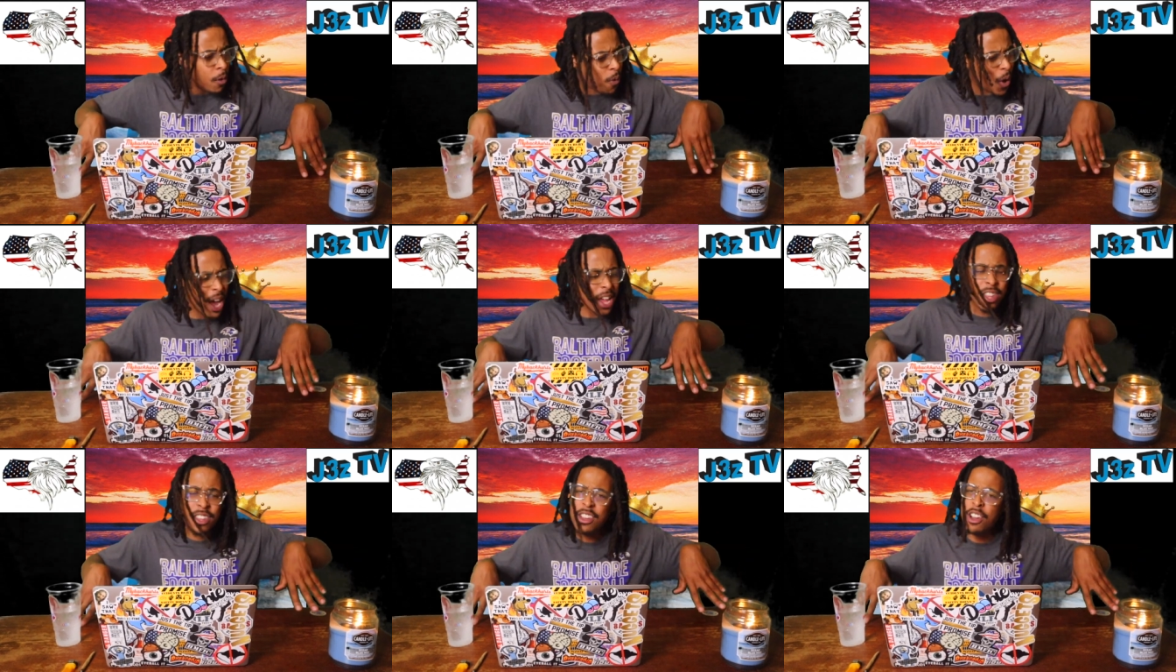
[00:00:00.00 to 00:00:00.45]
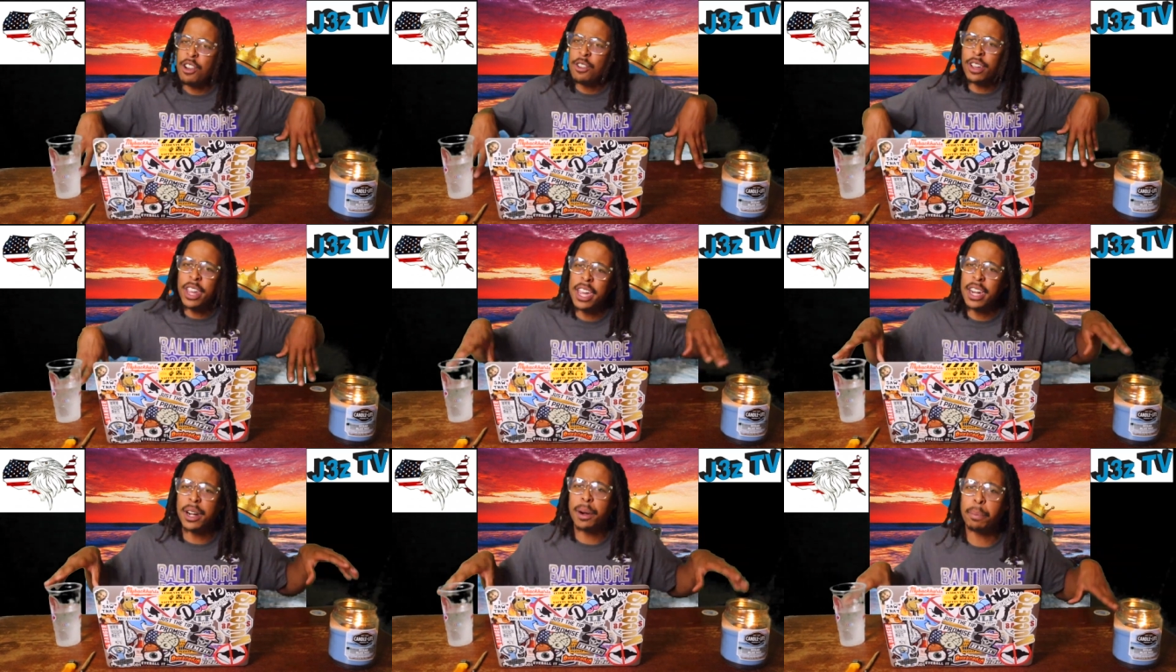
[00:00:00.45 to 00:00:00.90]
Why you
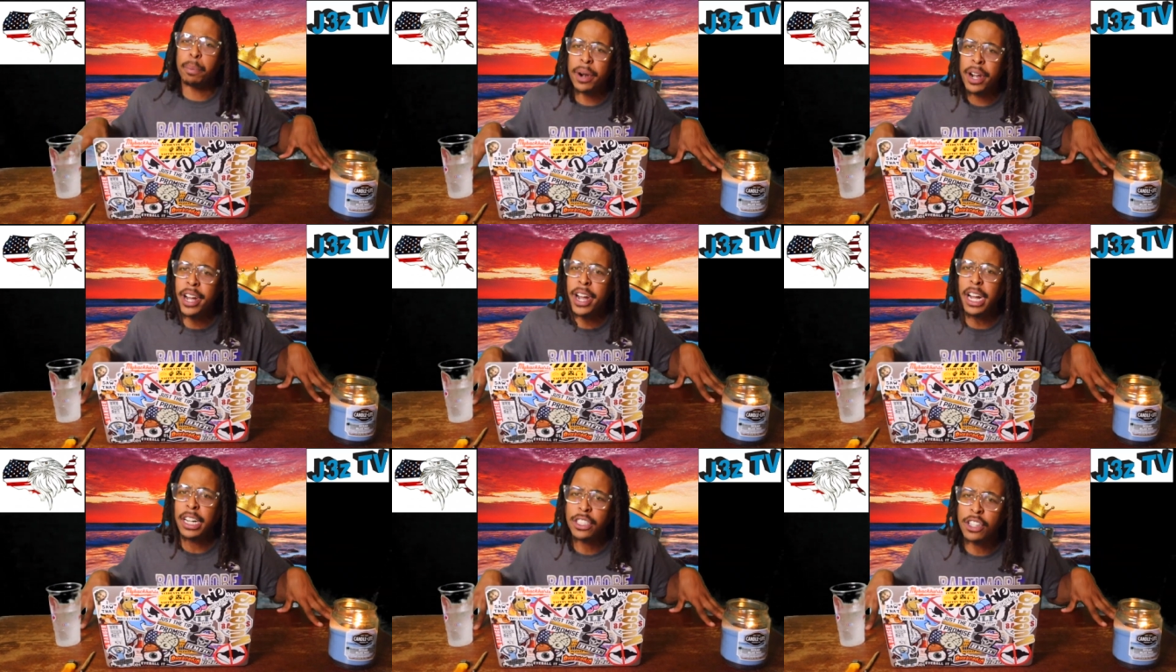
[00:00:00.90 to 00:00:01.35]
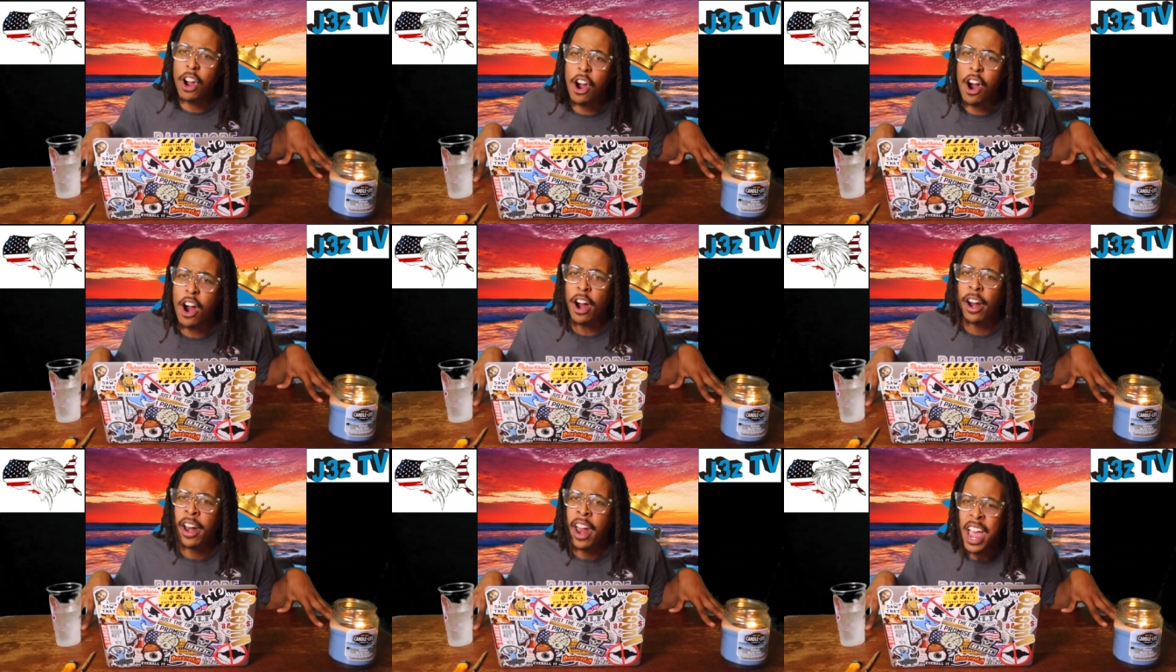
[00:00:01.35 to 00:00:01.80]
don't get a Bridge
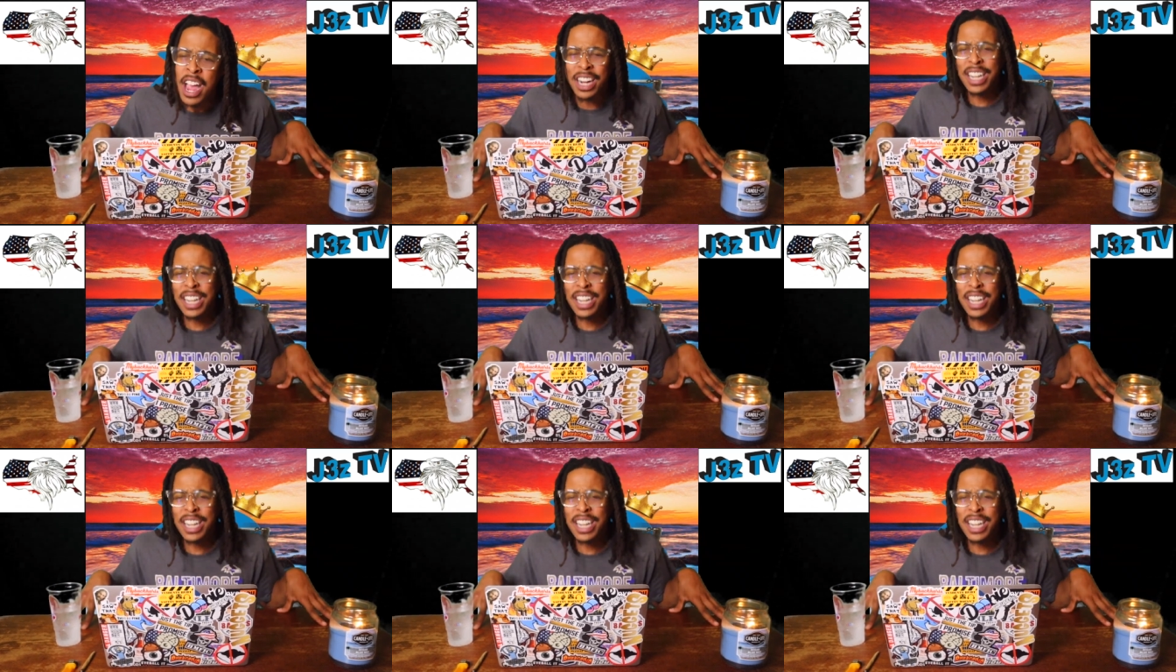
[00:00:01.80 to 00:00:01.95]
card?